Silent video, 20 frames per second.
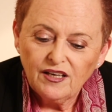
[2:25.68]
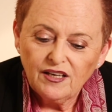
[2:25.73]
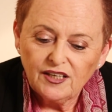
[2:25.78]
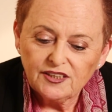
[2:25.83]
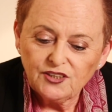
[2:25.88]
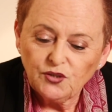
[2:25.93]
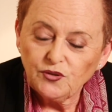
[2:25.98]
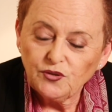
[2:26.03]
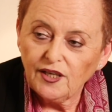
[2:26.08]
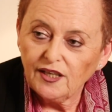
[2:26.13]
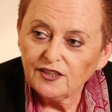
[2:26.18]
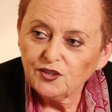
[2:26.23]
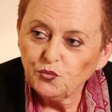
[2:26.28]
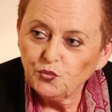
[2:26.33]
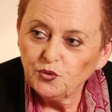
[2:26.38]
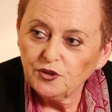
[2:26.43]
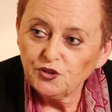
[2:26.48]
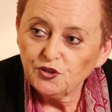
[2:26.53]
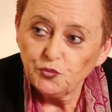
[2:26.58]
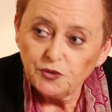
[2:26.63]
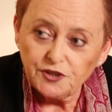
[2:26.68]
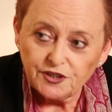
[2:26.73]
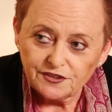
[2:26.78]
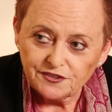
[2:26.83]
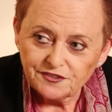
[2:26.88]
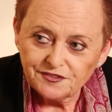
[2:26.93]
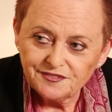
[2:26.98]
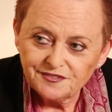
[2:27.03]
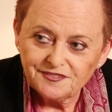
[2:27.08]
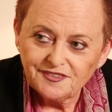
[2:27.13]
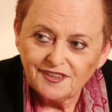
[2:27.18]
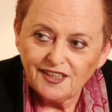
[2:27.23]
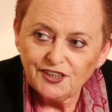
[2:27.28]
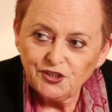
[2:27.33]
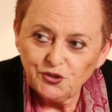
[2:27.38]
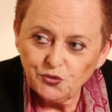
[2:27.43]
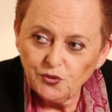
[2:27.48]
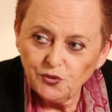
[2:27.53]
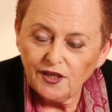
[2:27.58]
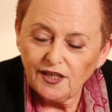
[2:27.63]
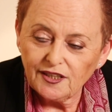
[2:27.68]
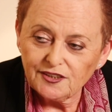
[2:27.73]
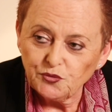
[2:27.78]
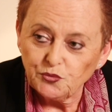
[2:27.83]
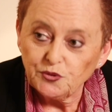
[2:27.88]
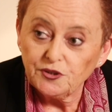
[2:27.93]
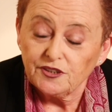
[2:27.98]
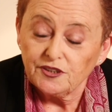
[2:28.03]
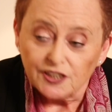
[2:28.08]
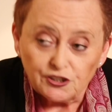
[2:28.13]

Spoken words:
I don't like the word weird. I do like the word